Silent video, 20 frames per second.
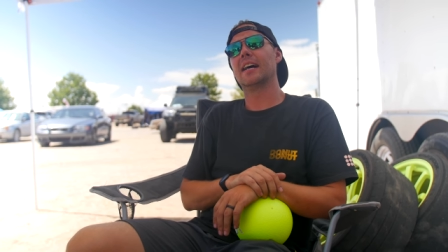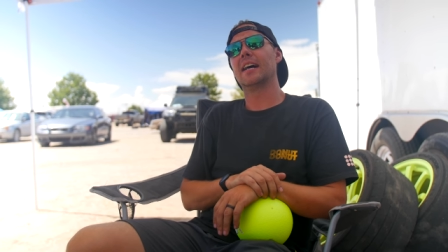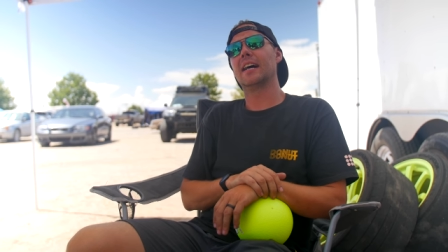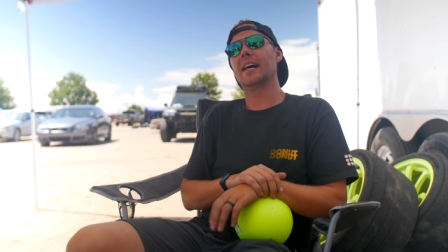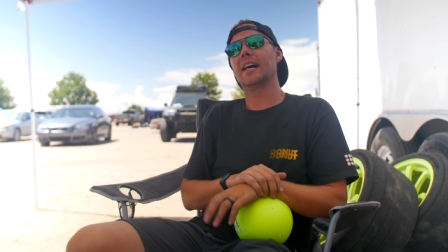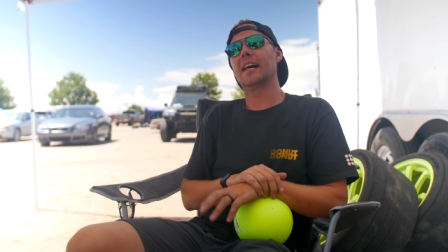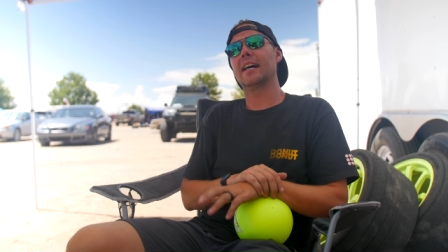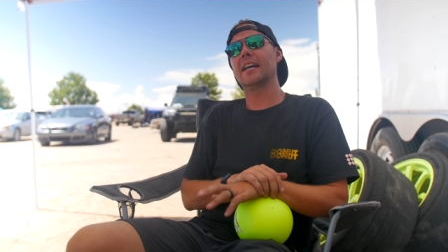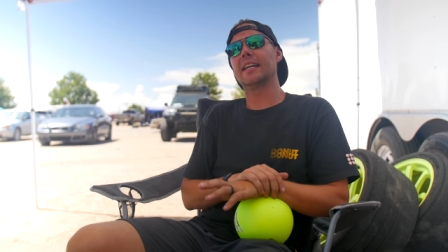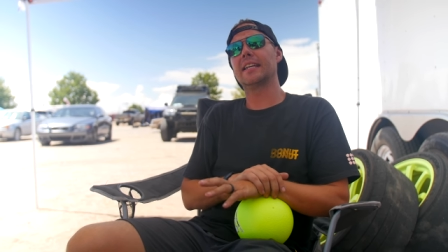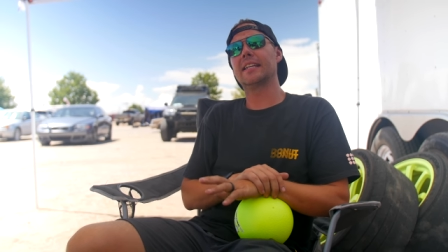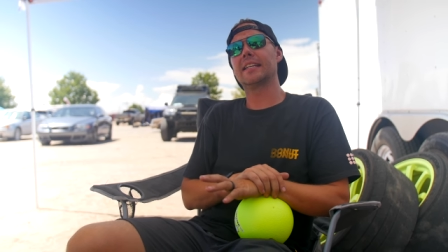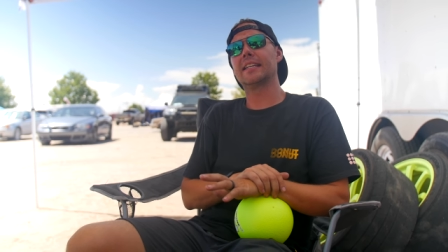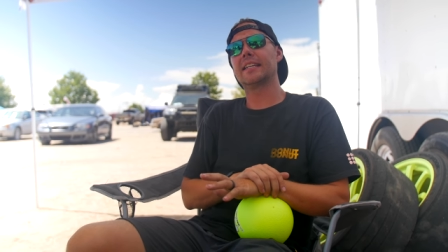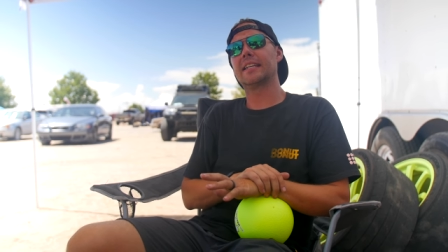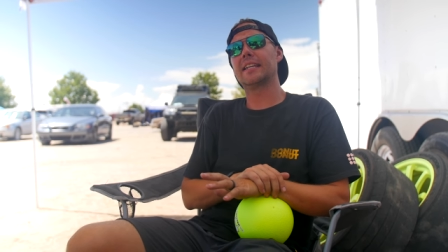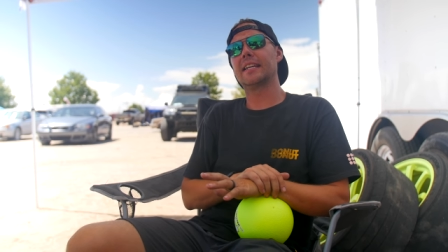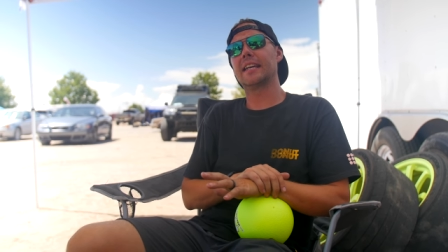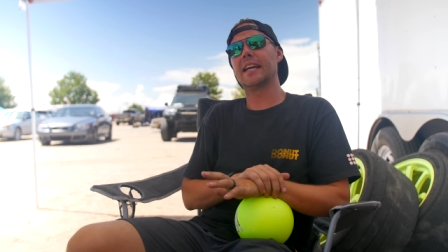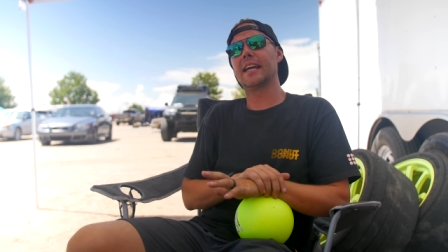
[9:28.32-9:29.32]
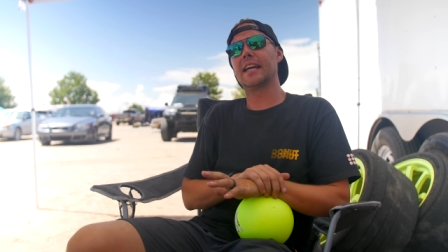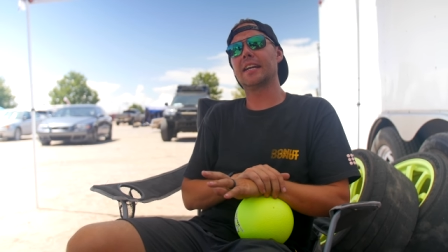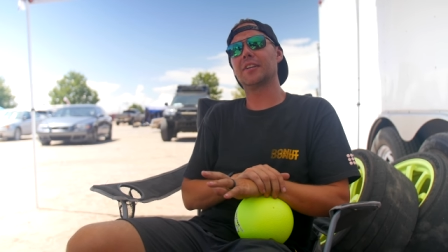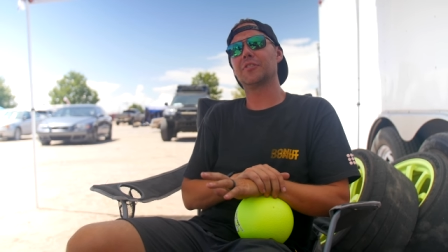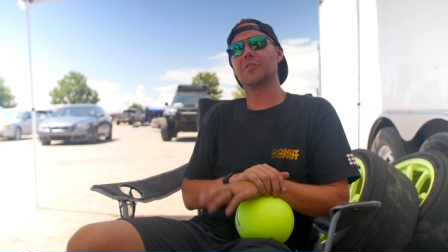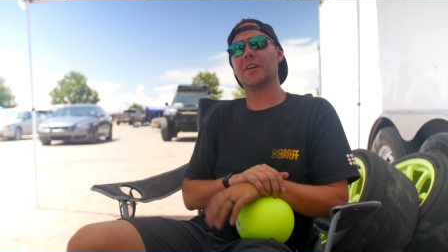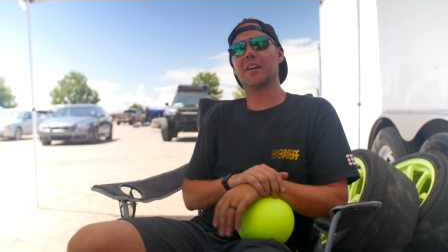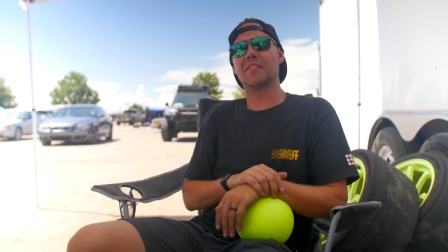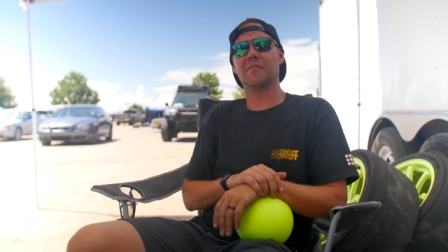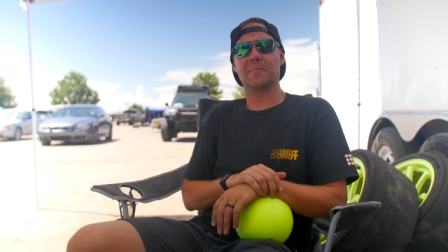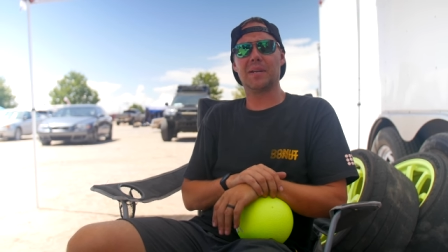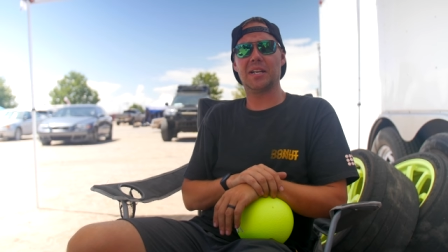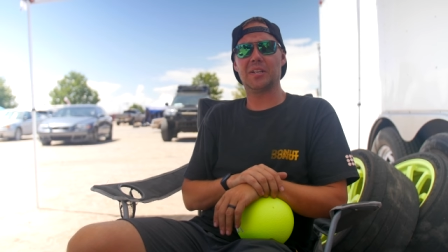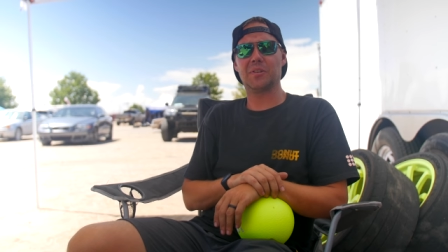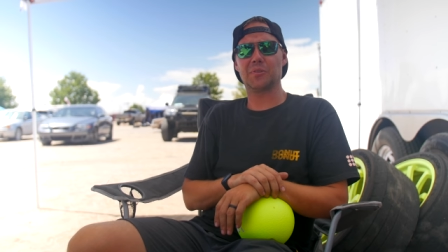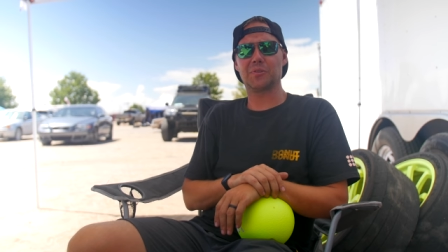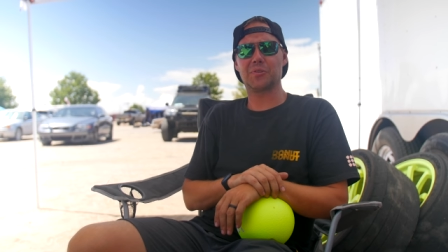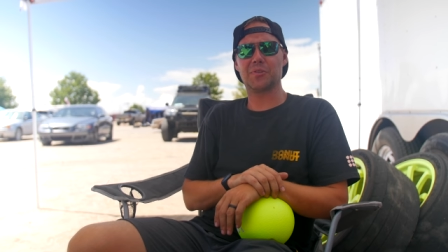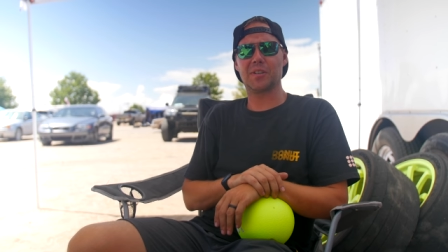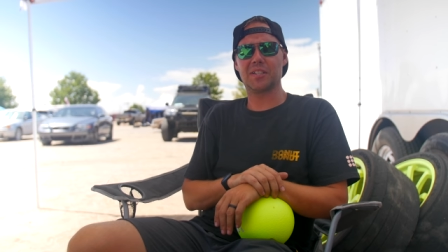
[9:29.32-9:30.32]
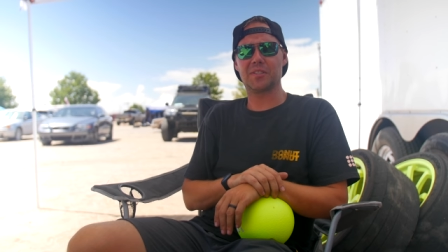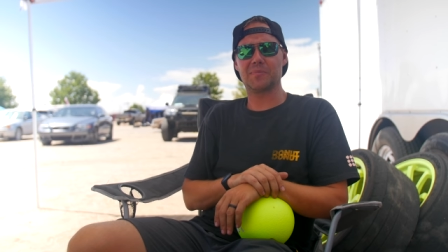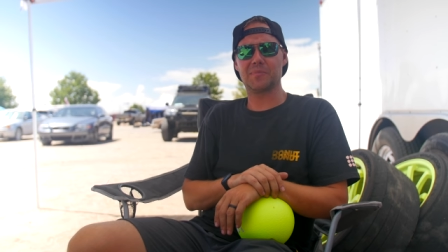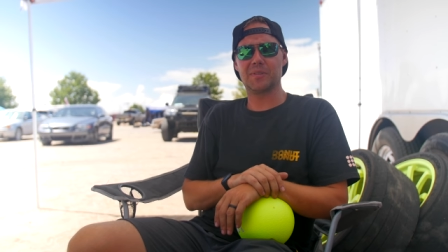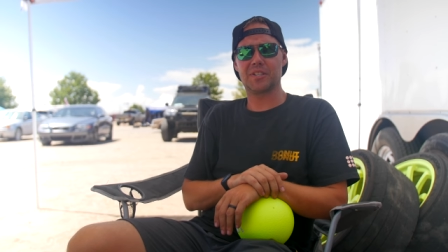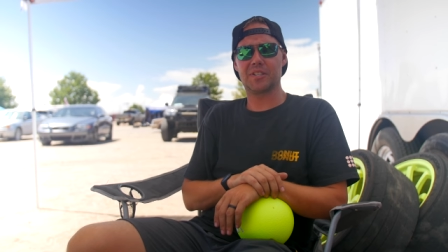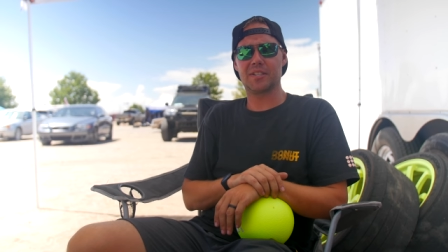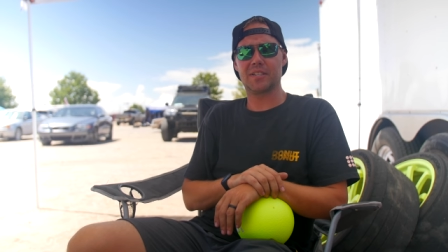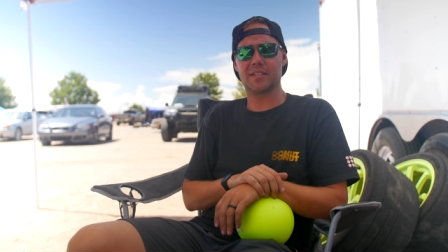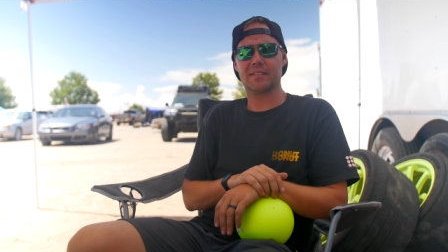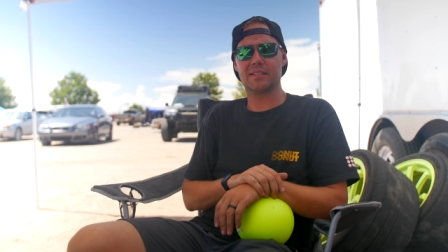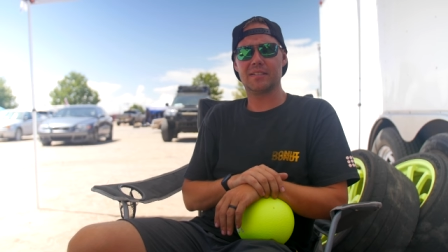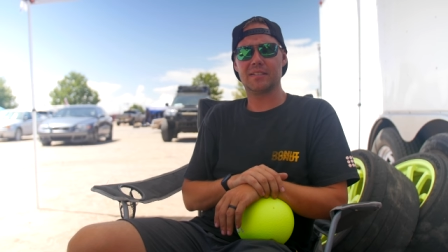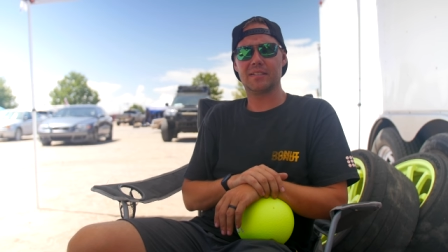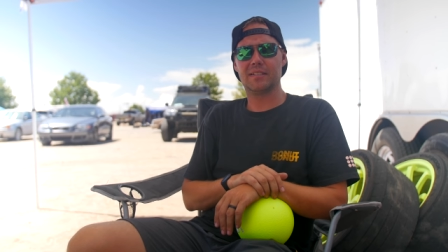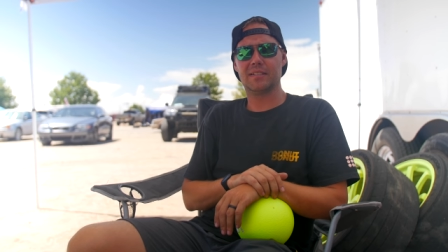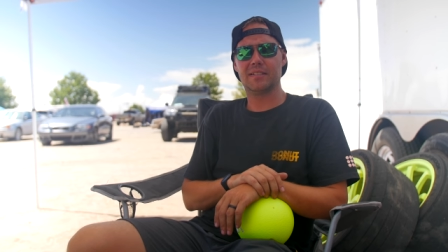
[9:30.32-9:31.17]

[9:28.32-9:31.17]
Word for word: I can't drive manual transmissions.